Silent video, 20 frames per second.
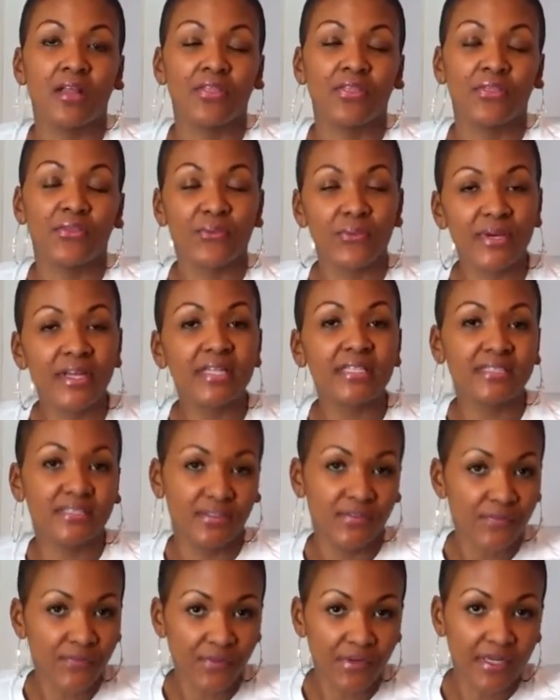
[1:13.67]
3
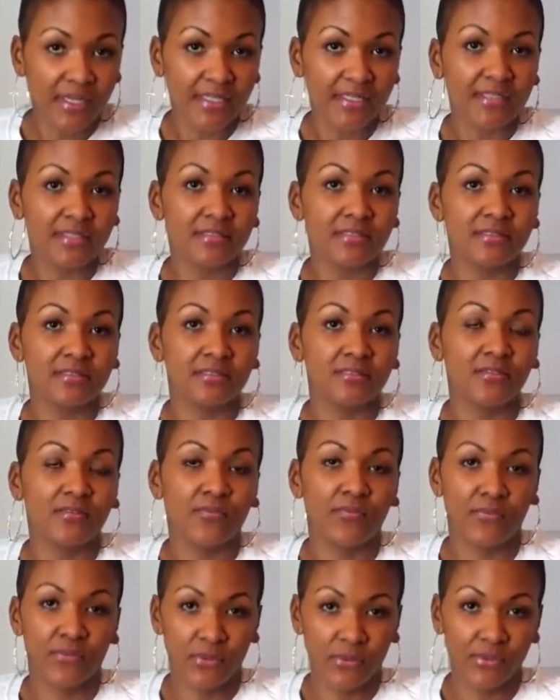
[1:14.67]
different
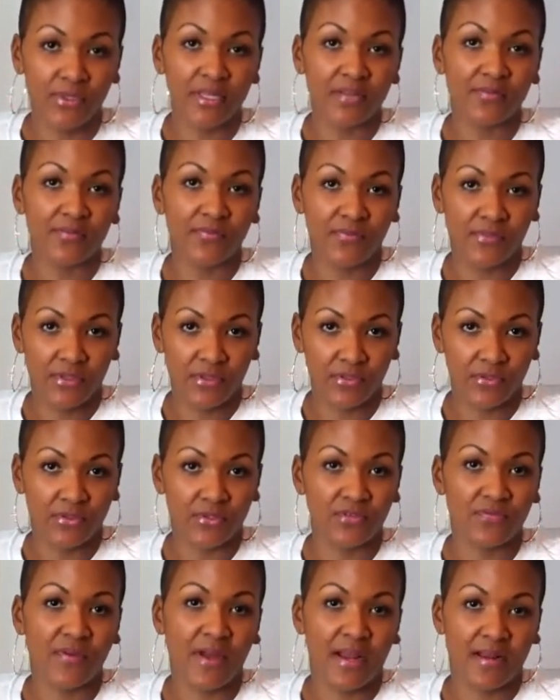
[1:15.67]

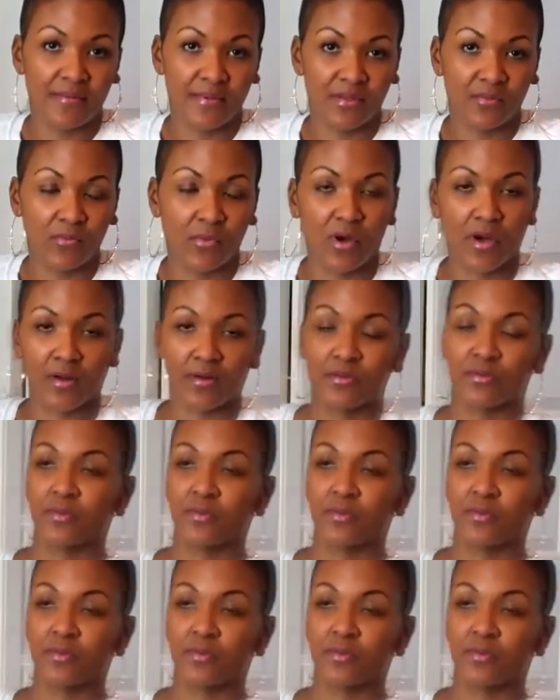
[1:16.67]
fruit-infused vitamin water.